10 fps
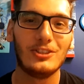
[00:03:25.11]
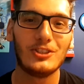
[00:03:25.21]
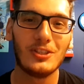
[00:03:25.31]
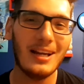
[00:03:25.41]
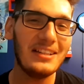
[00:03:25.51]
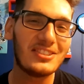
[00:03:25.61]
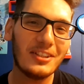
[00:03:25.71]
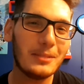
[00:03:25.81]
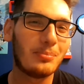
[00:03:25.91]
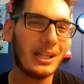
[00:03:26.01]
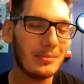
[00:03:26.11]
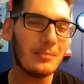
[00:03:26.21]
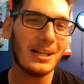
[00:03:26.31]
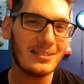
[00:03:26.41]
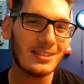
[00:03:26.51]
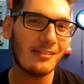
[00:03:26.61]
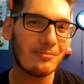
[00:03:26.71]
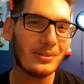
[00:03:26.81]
should I start blaming myself?